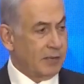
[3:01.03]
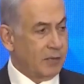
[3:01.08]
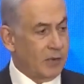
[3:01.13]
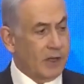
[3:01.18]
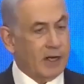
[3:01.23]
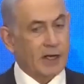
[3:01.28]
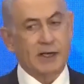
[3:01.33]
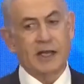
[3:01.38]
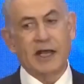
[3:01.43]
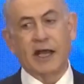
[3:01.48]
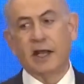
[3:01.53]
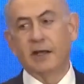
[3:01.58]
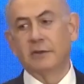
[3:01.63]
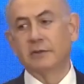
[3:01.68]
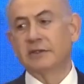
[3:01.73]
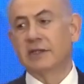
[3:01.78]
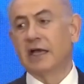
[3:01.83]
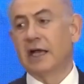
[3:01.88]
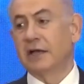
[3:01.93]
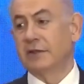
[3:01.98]
We are
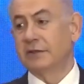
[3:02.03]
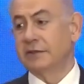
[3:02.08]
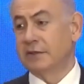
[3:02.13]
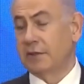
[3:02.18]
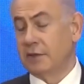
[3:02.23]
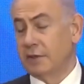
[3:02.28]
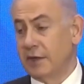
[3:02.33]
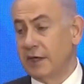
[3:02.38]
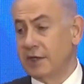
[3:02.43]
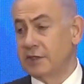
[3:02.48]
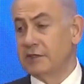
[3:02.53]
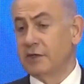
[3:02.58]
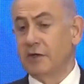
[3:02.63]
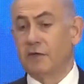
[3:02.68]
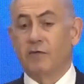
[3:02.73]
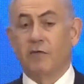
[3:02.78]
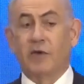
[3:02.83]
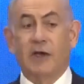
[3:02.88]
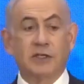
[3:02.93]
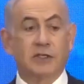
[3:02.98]
now down to a
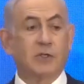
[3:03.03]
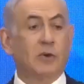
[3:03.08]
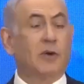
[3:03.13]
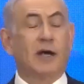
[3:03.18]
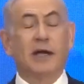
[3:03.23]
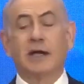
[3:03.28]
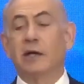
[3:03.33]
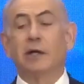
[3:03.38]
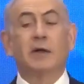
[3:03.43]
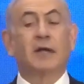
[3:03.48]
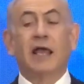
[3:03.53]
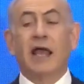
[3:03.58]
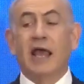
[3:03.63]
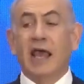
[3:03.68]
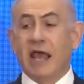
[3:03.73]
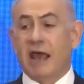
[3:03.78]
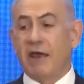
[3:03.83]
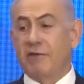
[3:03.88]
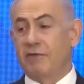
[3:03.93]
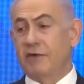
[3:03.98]
ratio of 1 to 1. Look,
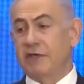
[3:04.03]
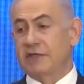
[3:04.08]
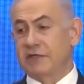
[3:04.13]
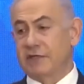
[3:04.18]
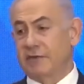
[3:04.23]
every